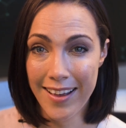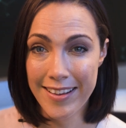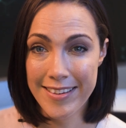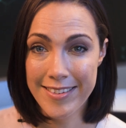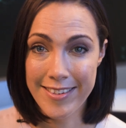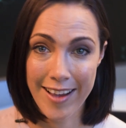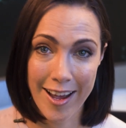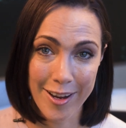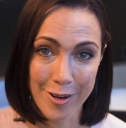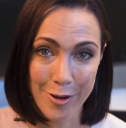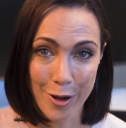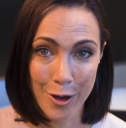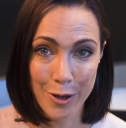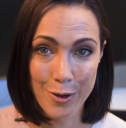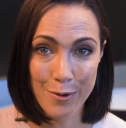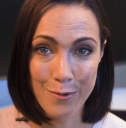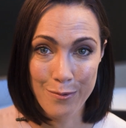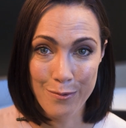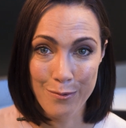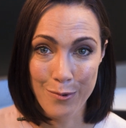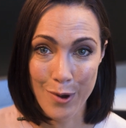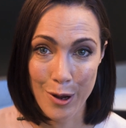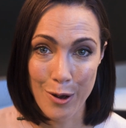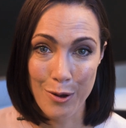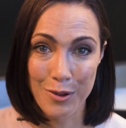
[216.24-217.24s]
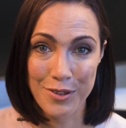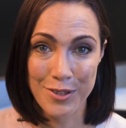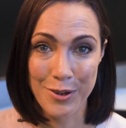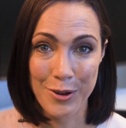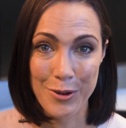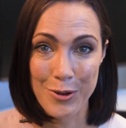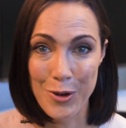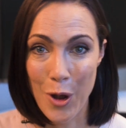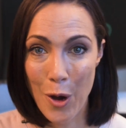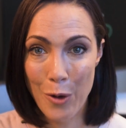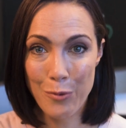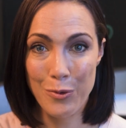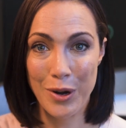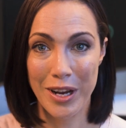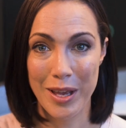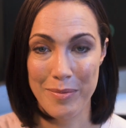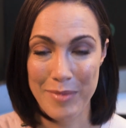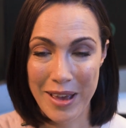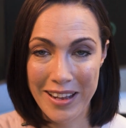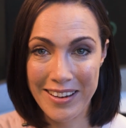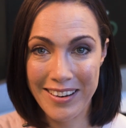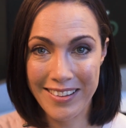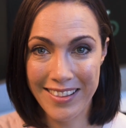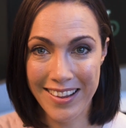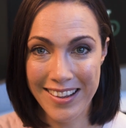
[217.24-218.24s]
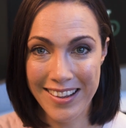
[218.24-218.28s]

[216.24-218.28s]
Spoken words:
Side note, we're also not recommending